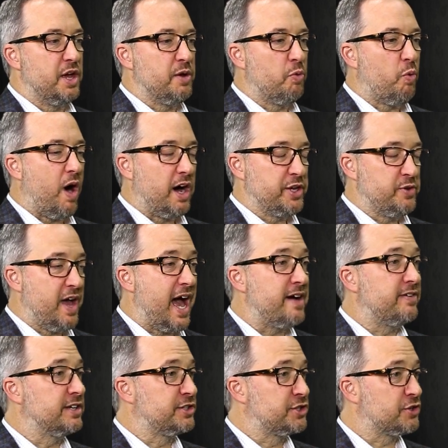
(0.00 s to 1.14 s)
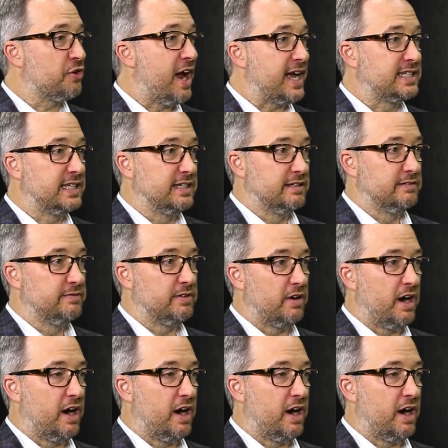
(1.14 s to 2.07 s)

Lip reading: while you have an attractive